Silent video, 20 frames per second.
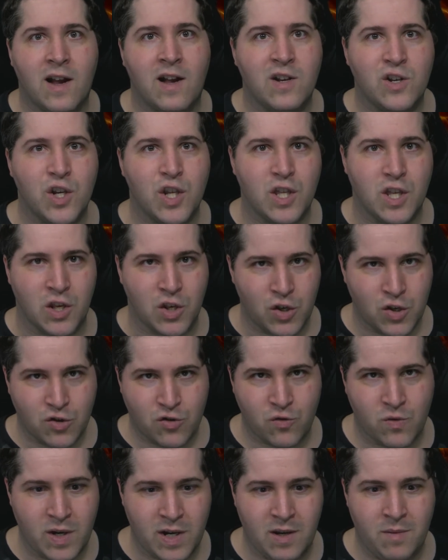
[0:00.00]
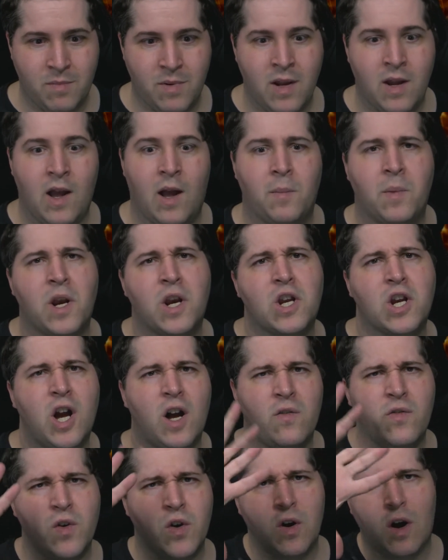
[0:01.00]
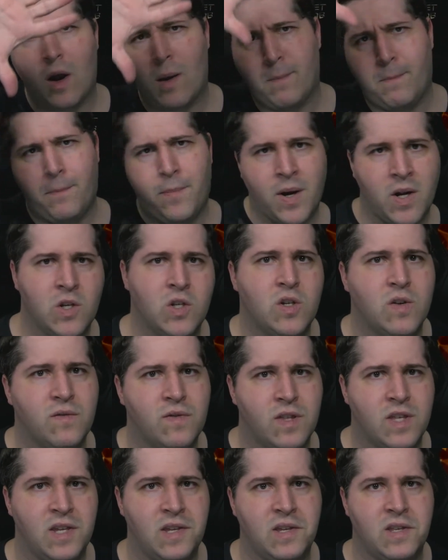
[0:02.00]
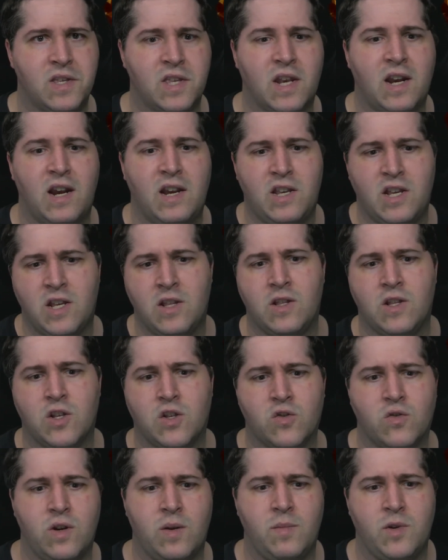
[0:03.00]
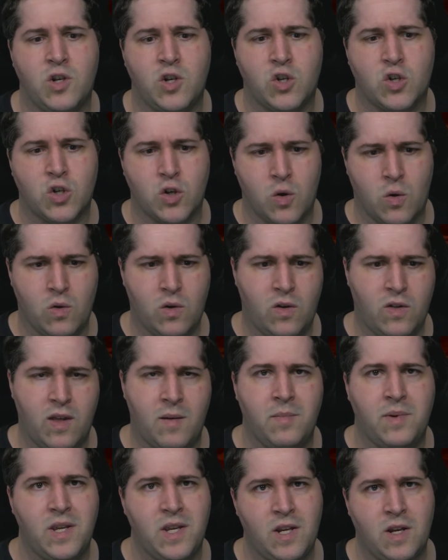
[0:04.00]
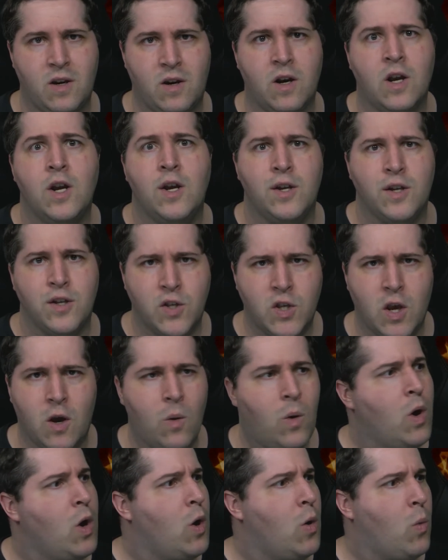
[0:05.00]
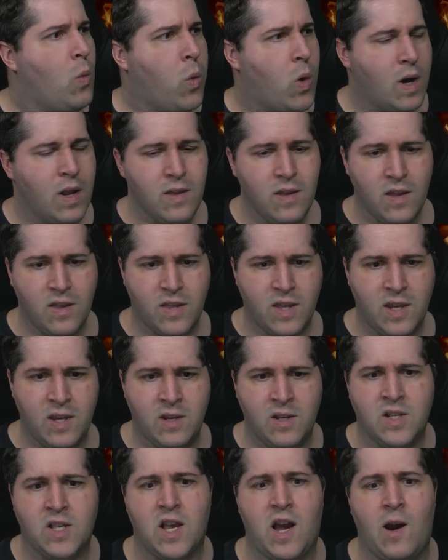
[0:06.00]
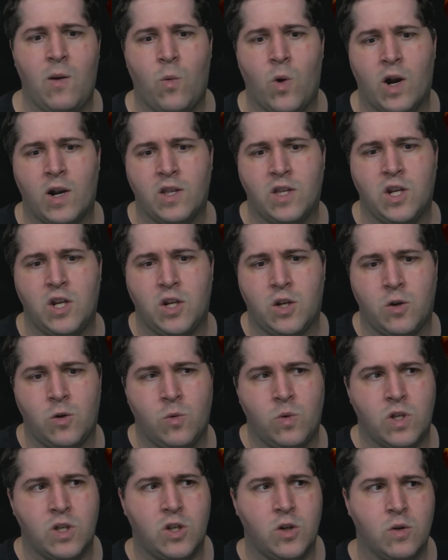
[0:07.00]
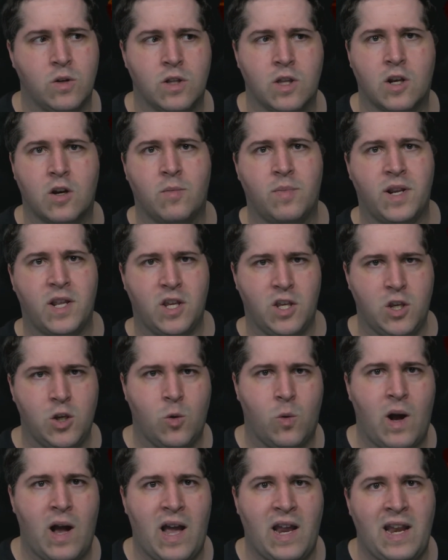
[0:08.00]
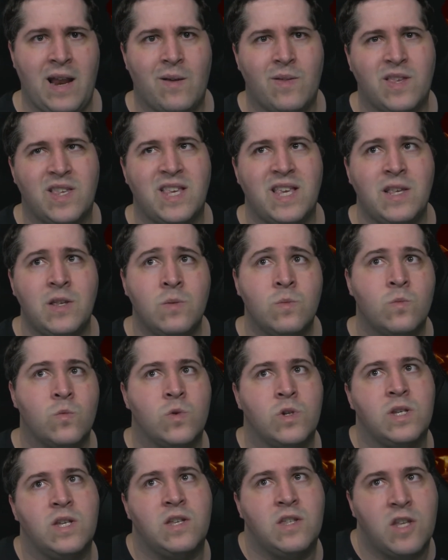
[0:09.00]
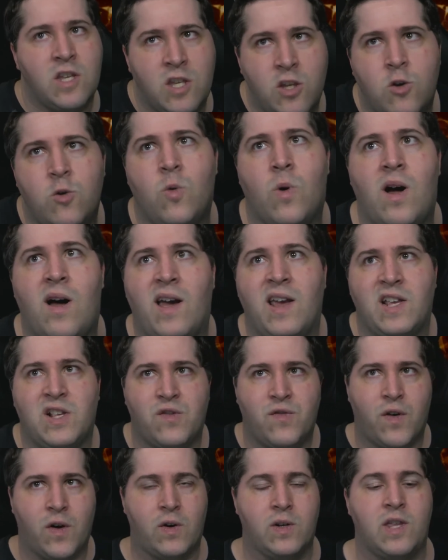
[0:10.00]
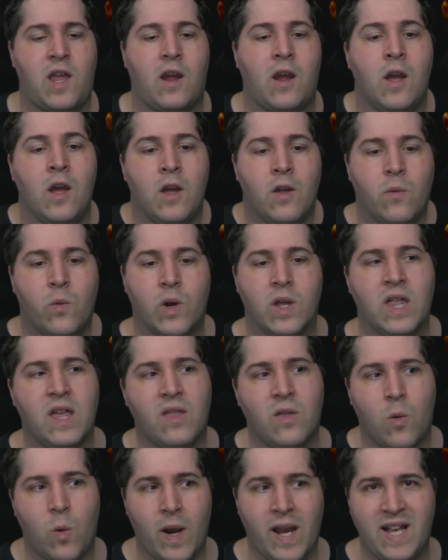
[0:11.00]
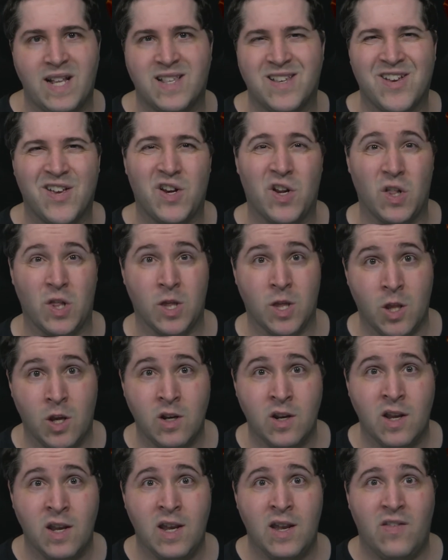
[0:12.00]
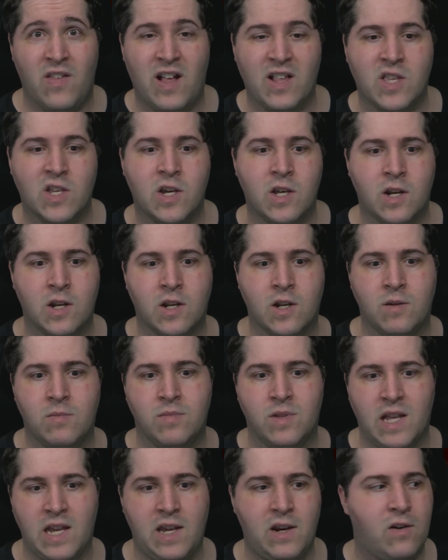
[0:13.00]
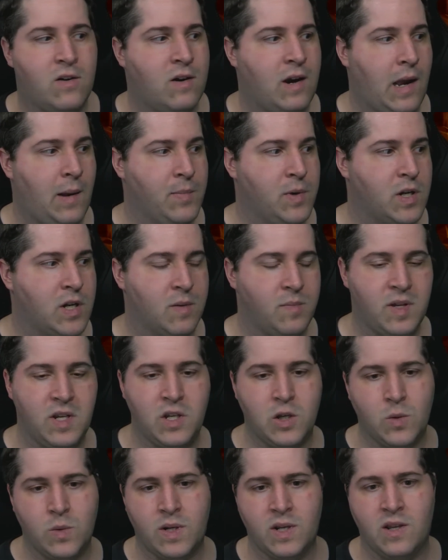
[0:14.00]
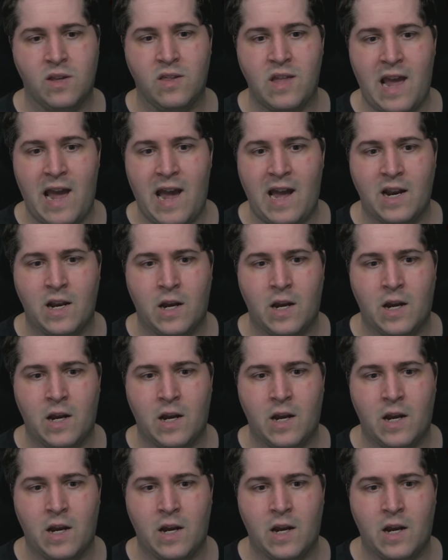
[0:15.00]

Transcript: to the stream, I'm going to cover a bunch of things that I did in the stream and just show you them here. So, one of the things I wanted to do was do a little bit of UI. Now, this isn't really the UI as far as, like, really the way it's going to look. That's going to come later. I'm going to be doing that